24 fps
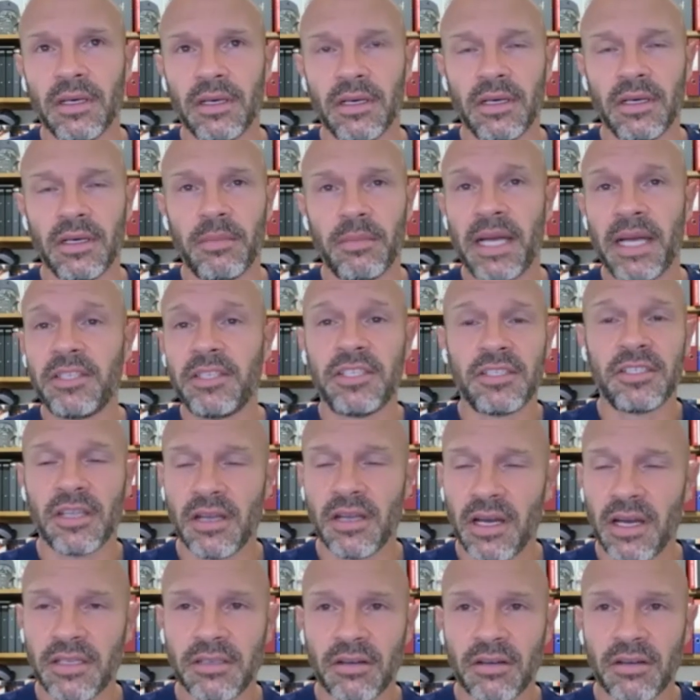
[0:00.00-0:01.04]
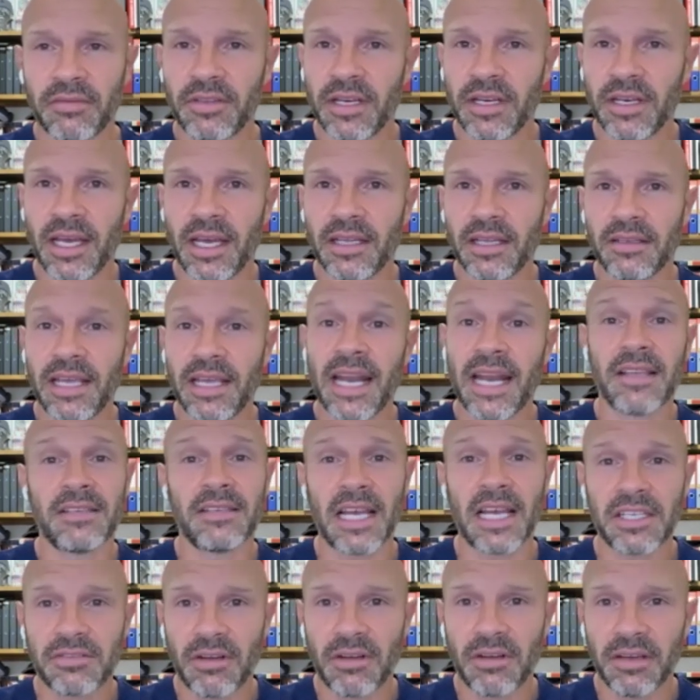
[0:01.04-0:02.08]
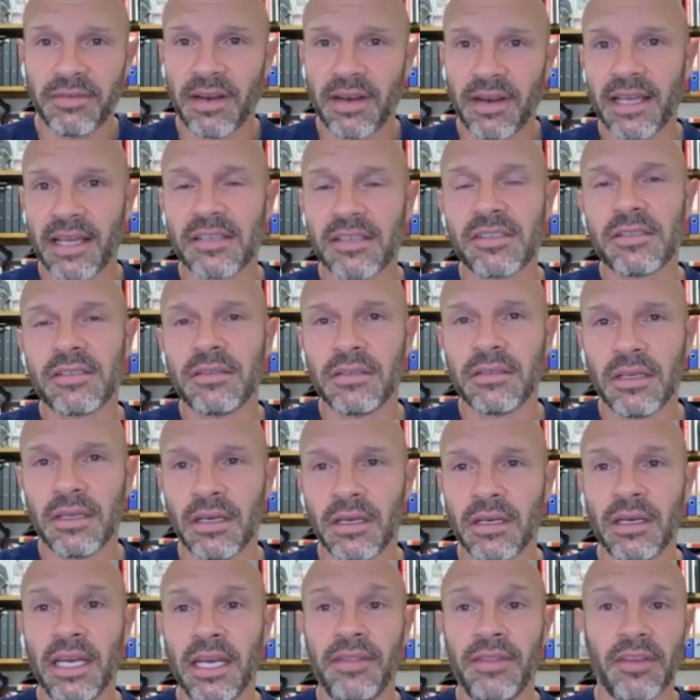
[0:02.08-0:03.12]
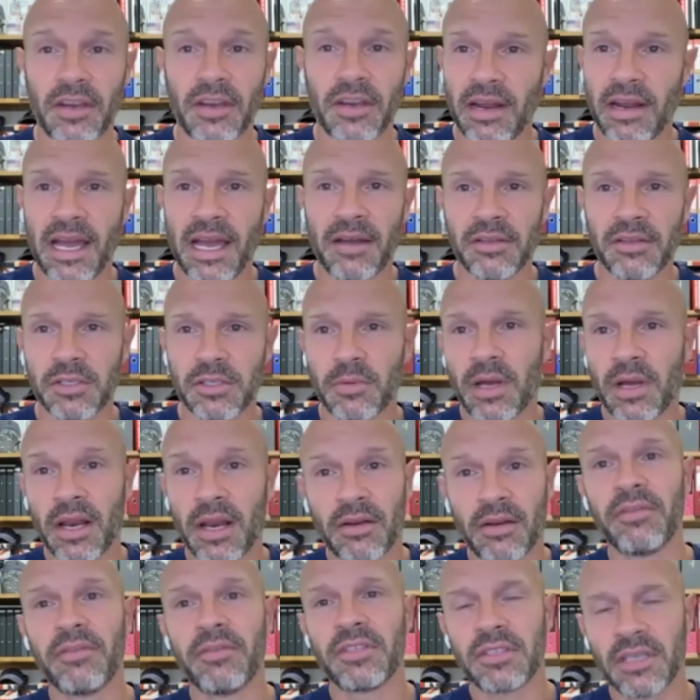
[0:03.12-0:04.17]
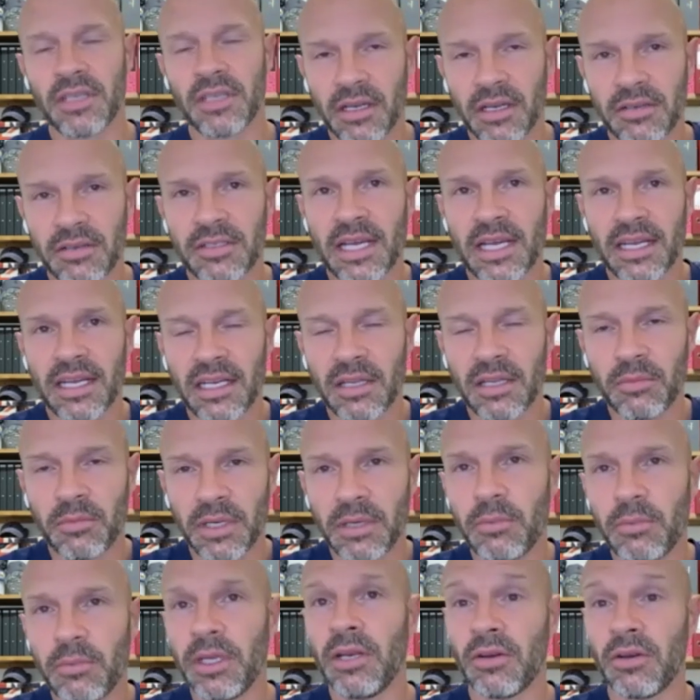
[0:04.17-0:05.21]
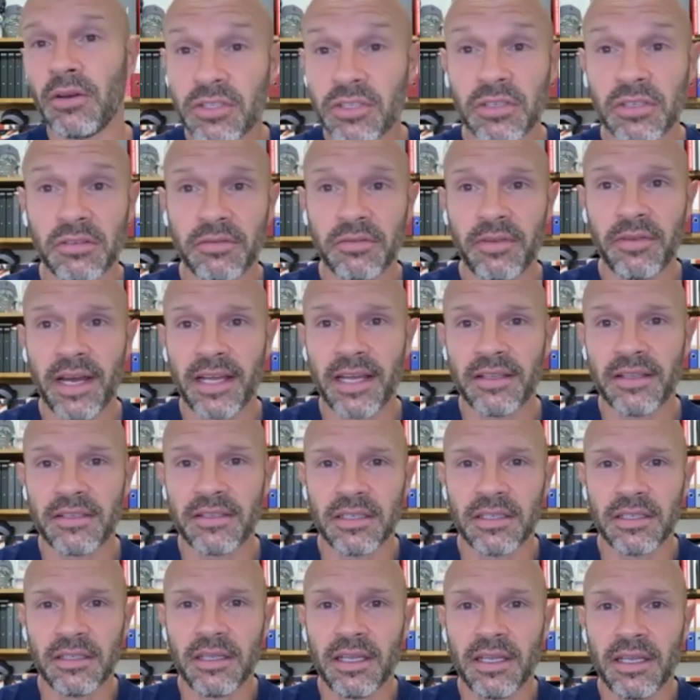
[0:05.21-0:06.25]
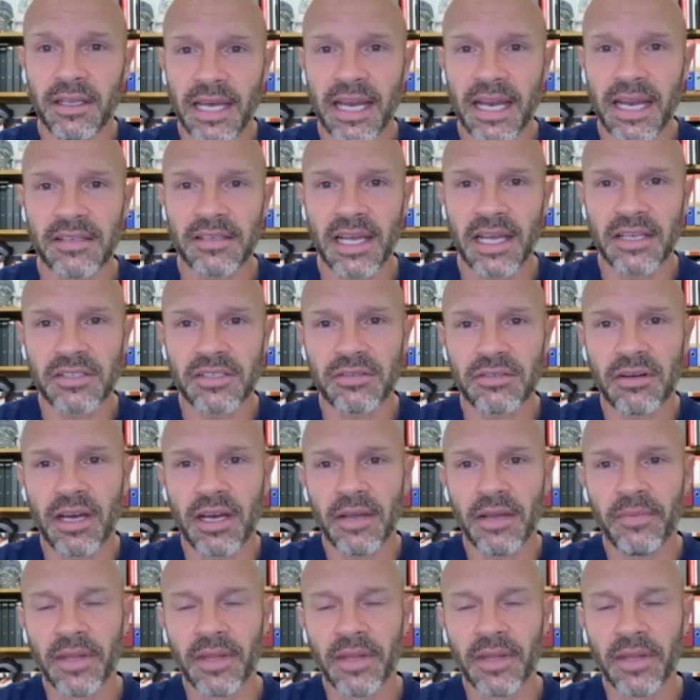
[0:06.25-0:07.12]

Manchester United often had Galatasaray flags in the crowd as well. And obviously, you know, sadly, we lost 2 fans in Galatasaray.